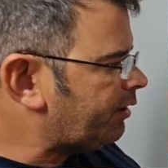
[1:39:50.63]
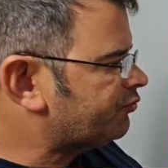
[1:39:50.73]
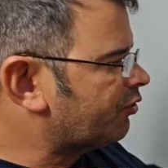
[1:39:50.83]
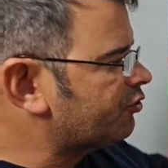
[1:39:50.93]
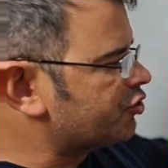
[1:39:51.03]

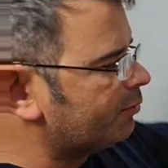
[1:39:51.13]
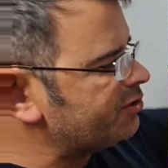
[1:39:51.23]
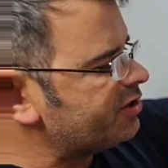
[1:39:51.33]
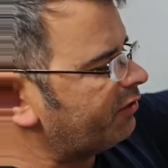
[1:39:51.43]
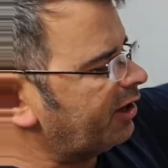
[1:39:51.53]
So the
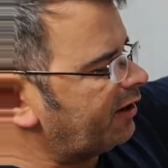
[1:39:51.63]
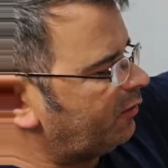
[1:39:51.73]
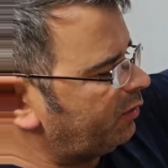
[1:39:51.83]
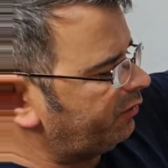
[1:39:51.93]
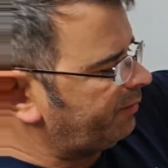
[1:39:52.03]
Germans never got a
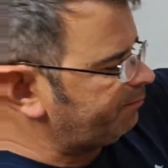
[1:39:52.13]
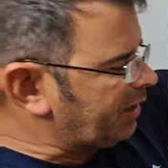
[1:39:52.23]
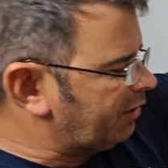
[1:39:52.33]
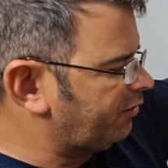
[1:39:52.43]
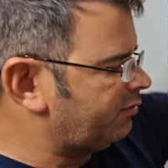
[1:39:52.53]
hold of it. I
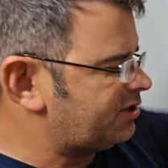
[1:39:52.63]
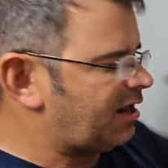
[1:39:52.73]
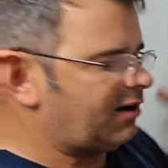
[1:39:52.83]
don't know if it was